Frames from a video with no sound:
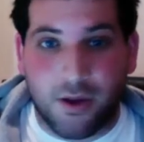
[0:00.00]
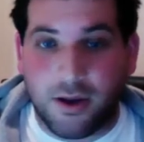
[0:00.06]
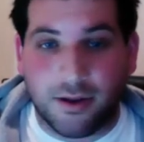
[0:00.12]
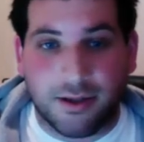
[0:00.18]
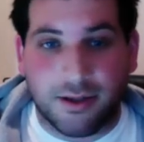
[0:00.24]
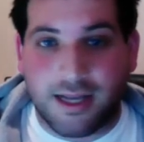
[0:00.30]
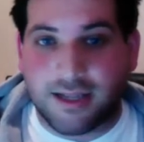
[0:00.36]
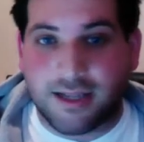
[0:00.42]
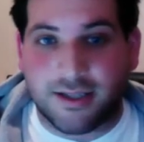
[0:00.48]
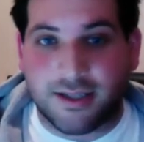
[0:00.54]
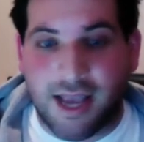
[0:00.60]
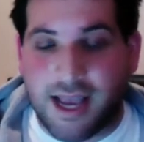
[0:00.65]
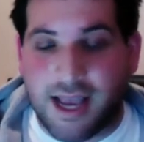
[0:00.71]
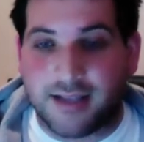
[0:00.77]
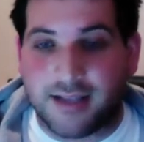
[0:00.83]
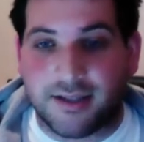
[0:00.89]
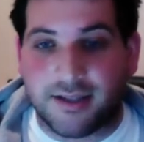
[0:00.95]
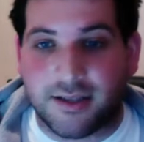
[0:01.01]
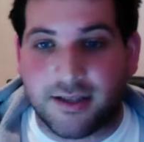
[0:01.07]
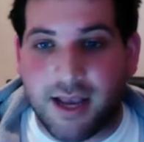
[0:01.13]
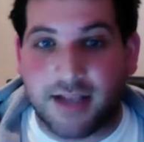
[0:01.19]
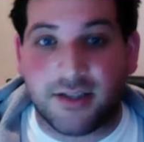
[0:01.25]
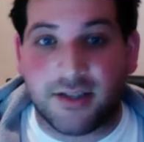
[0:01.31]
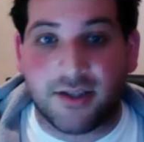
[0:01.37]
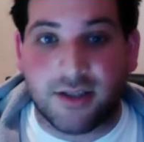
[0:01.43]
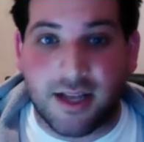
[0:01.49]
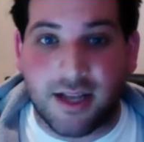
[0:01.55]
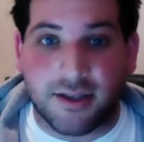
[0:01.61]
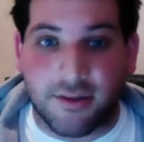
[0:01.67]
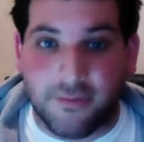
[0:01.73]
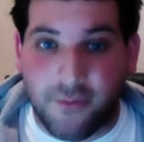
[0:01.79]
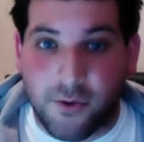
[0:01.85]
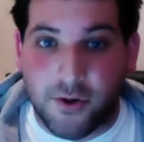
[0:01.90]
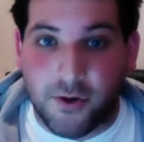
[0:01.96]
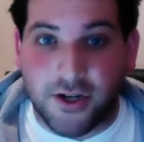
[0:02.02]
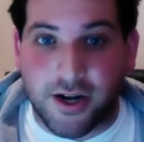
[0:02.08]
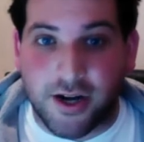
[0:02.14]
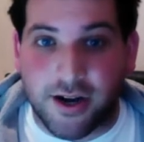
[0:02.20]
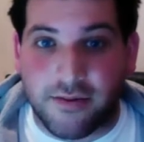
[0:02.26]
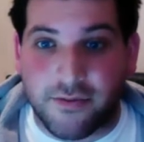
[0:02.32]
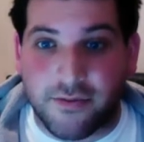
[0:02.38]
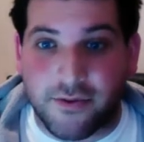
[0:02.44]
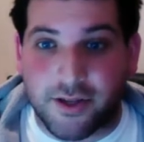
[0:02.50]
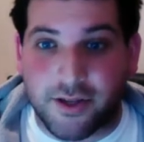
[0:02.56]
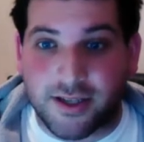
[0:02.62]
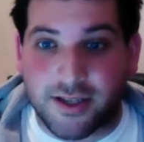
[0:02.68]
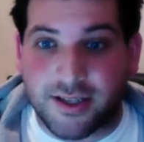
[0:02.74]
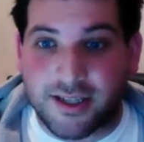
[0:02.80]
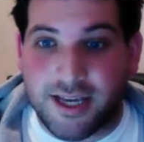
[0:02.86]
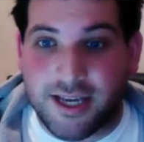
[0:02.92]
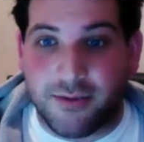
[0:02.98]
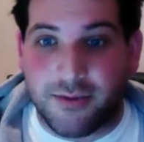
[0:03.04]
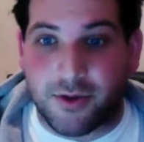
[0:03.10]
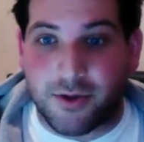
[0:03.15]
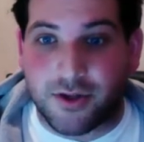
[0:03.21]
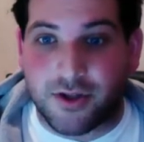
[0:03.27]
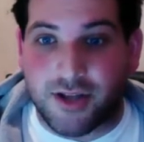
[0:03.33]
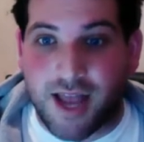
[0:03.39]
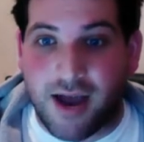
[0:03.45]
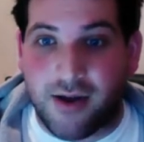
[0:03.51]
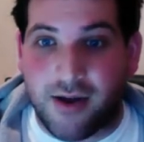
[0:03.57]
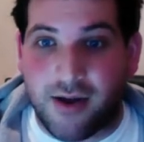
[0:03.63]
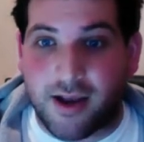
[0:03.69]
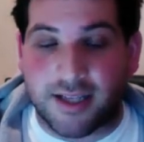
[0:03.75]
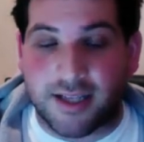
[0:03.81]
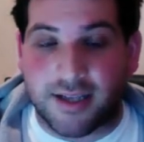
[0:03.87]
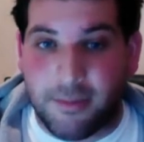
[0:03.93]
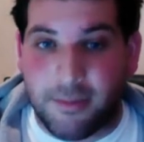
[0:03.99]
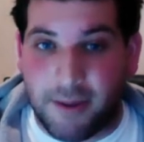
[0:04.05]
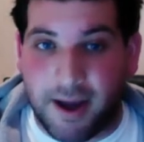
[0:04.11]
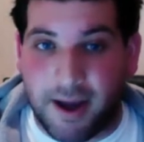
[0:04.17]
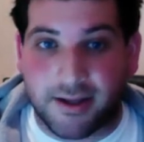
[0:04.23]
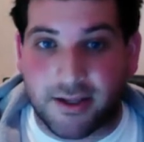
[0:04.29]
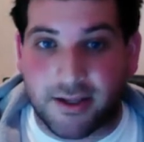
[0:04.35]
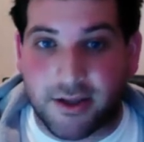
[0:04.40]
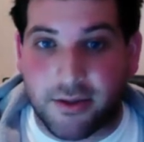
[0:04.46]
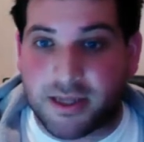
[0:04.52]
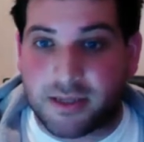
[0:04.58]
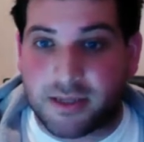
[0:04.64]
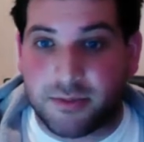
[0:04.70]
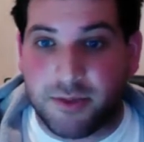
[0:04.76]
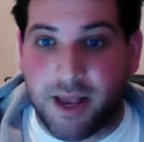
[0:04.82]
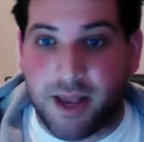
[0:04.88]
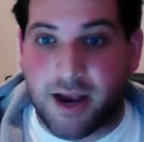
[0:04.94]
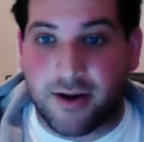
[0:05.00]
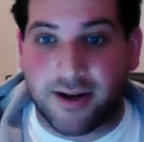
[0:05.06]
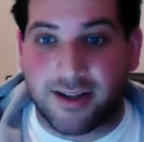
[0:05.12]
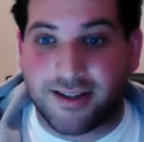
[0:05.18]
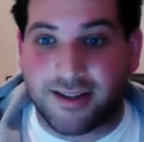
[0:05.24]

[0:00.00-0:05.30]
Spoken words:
It's unfortunate for this team, which now I guess Ibaka's their best player, and